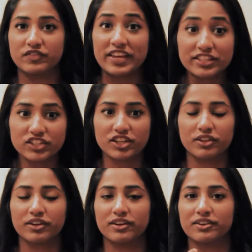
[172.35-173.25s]
face each
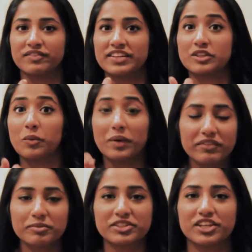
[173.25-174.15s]
other or face away
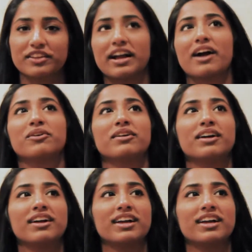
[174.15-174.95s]
from each other, how